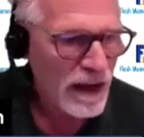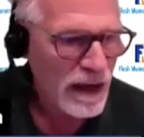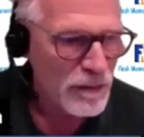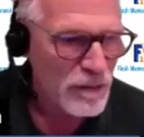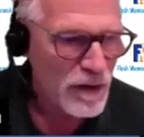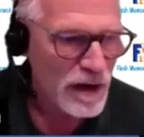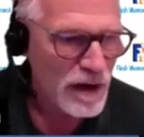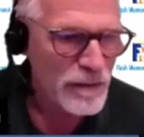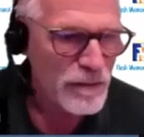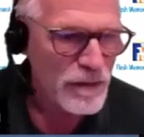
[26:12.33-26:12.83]

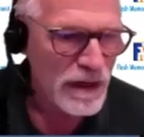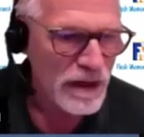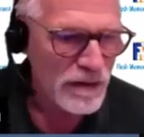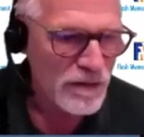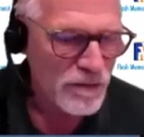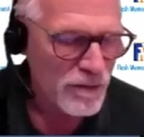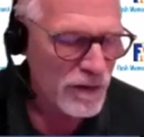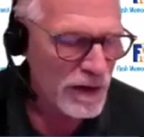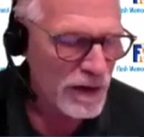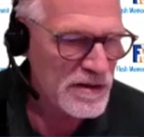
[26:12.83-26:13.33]
MRAM
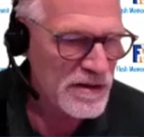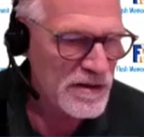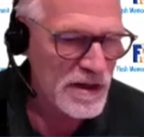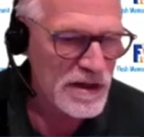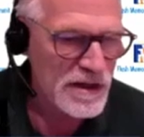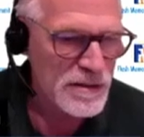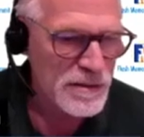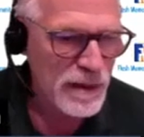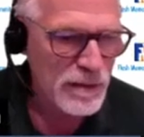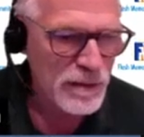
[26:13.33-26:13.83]
and phase
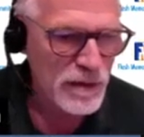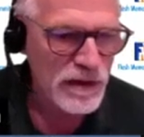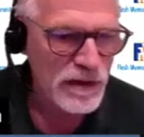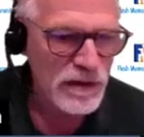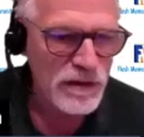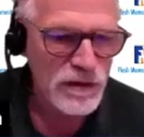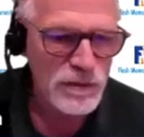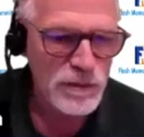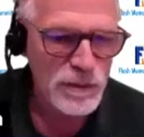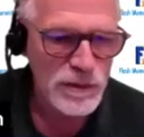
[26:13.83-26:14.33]
change memory
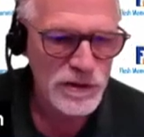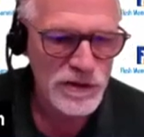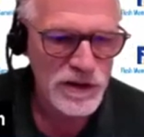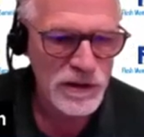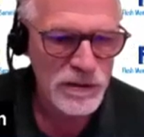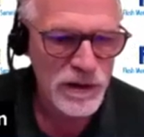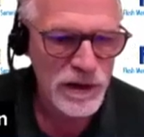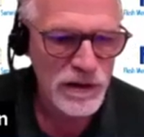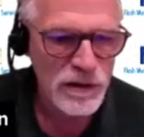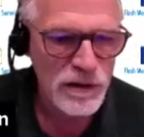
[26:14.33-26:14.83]
use will
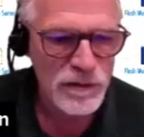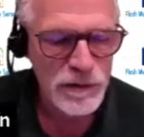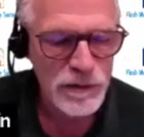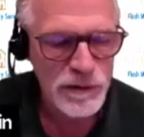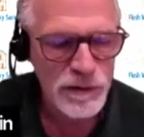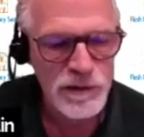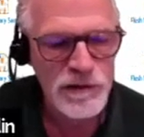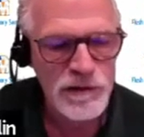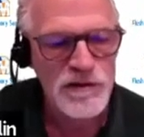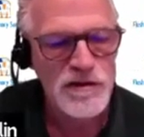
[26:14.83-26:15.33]
generate over
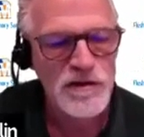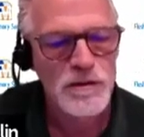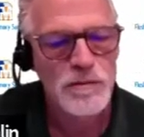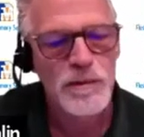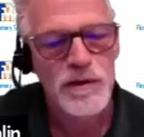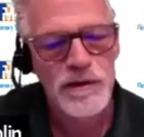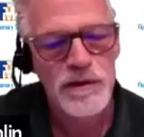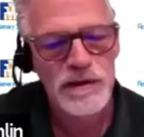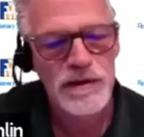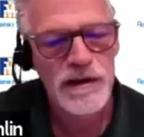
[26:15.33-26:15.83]
$36
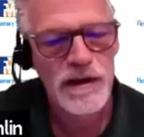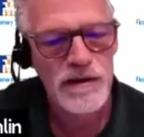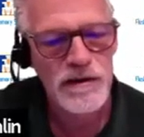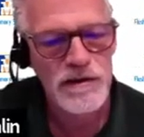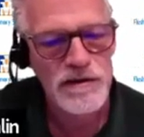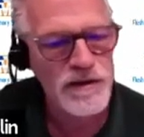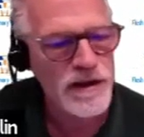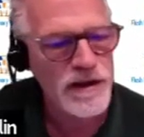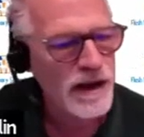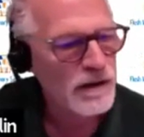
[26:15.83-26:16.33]
billion
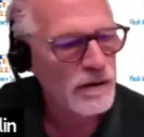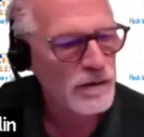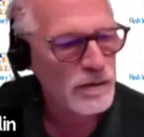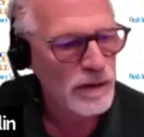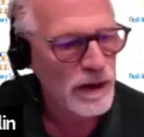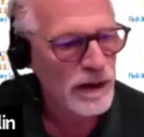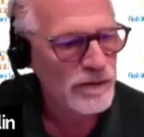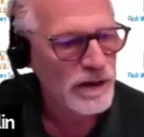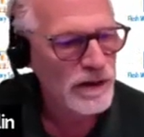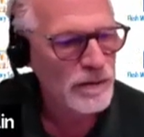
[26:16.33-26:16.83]
in annual
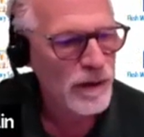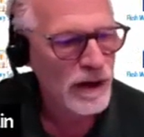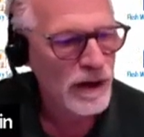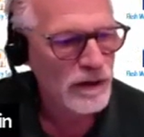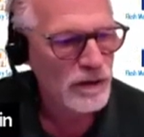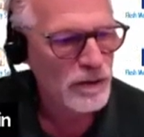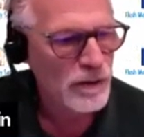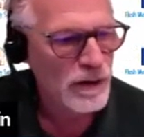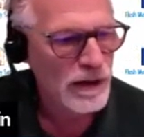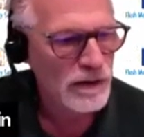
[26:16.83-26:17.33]
revenue by
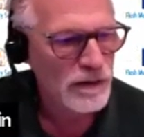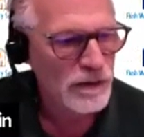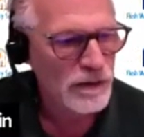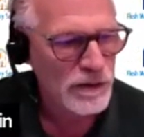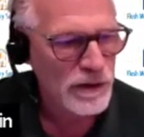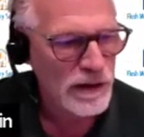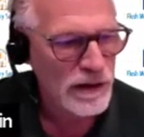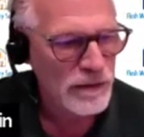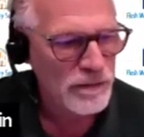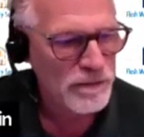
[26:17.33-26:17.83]

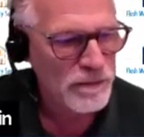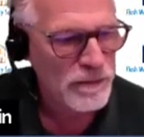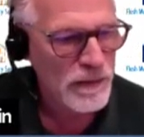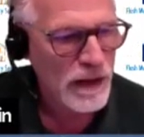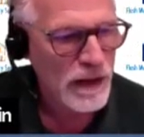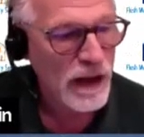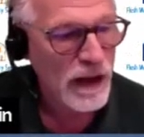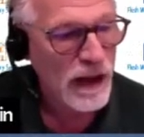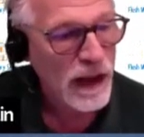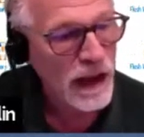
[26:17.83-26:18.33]
2030,
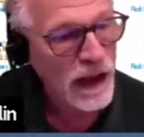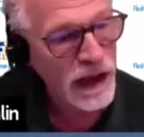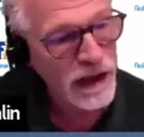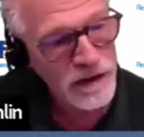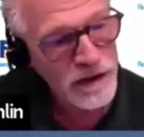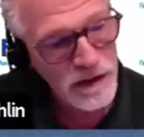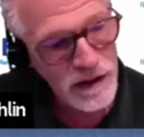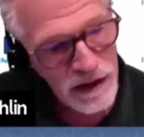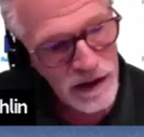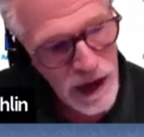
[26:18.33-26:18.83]

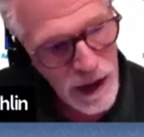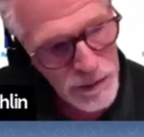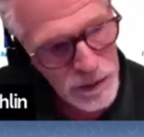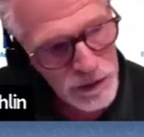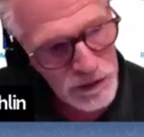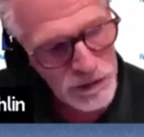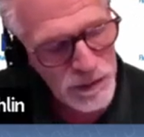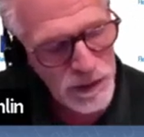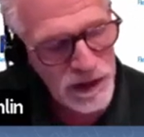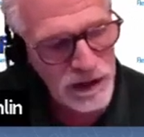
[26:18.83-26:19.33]
and the
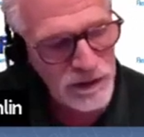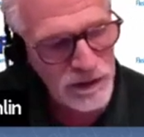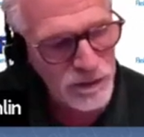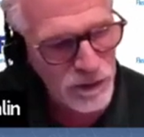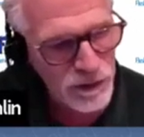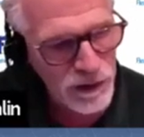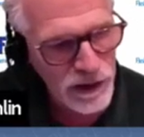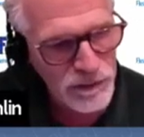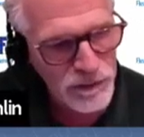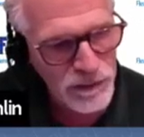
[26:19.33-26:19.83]
capital spending
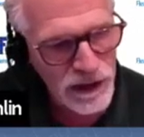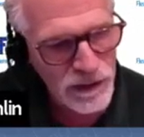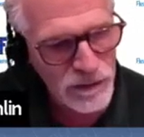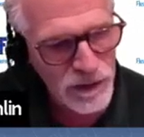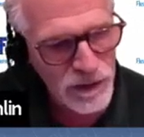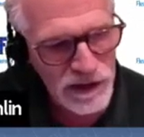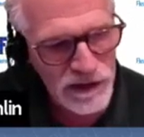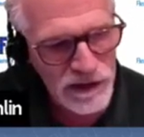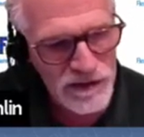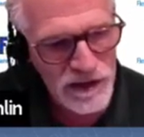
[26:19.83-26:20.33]
for MRAM
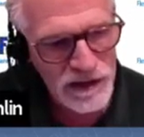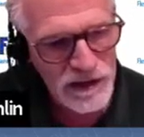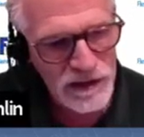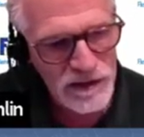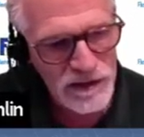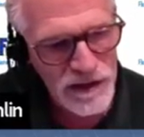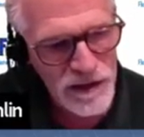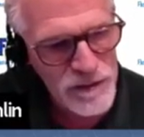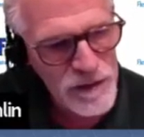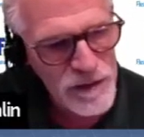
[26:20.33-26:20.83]
will
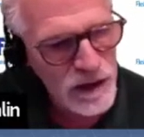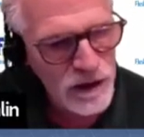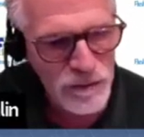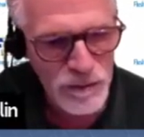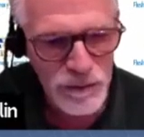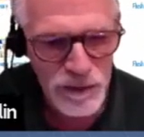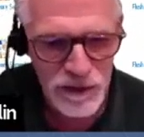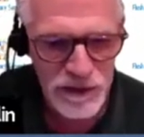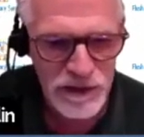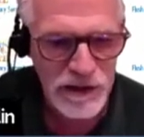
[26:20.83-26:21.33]
exceed
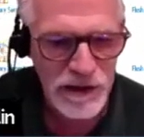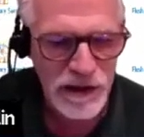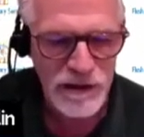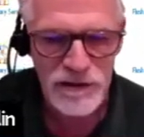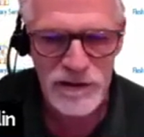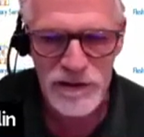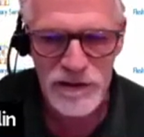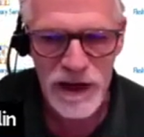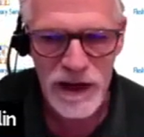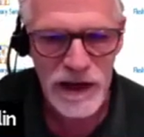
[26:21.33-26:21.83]
$700 million
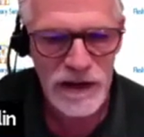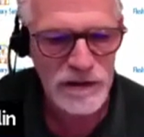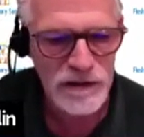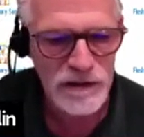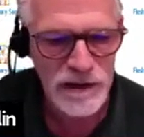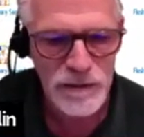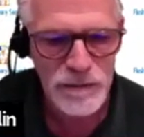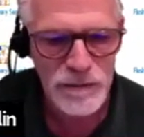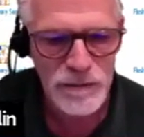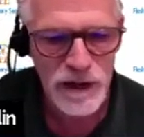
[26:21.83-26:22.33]

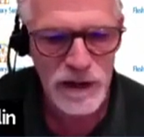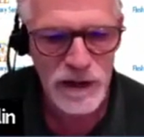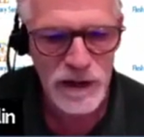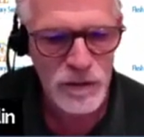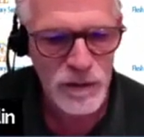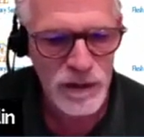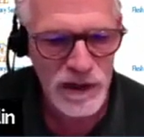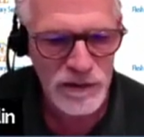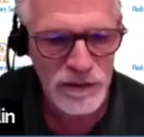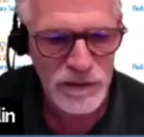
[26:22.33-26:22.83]
annually by
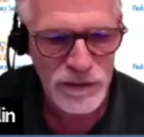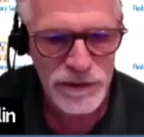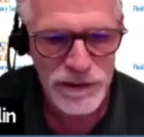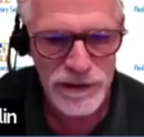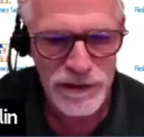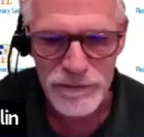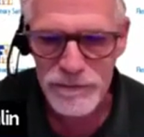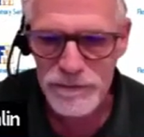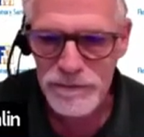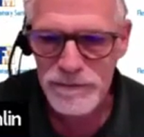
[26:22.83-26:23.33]

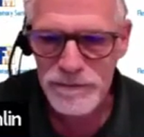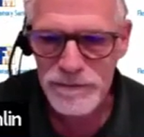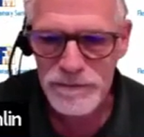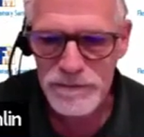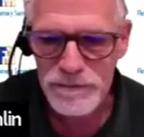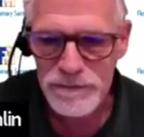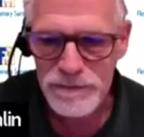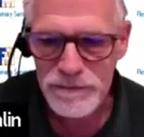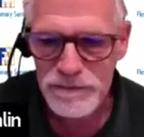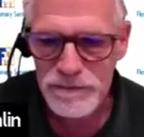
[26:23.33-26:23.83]
2030.
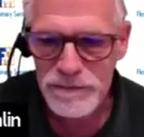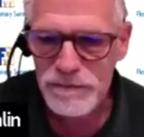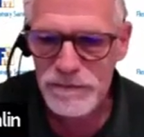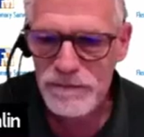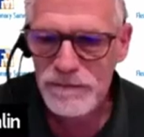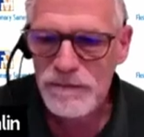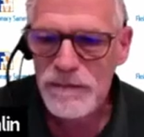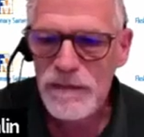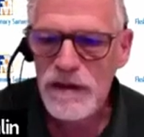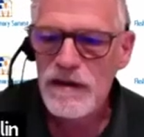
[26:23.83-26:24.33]

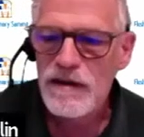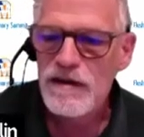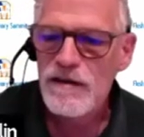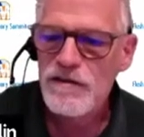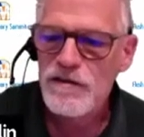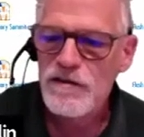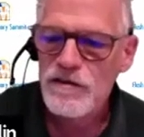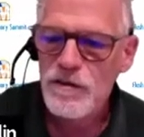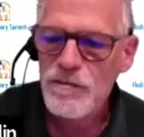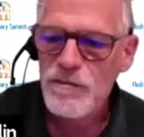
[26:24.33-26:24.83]

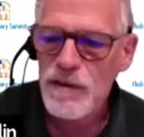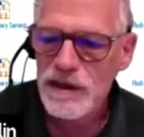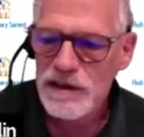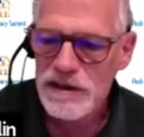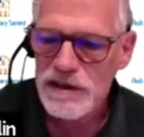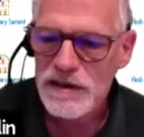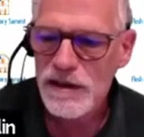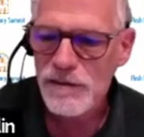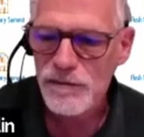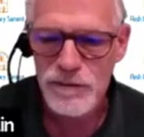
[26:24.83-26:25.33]
So
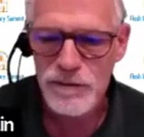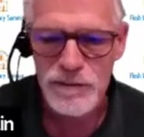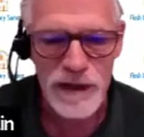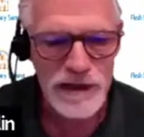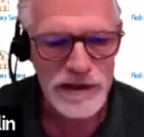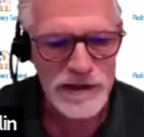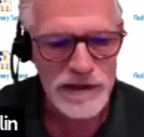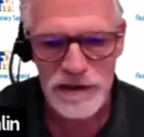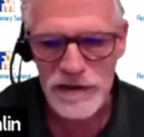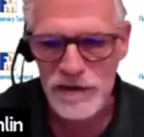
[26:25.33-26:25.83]
much of the
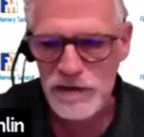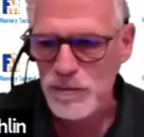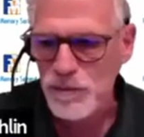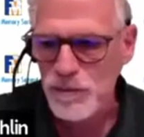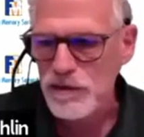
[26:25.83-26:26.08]
information in this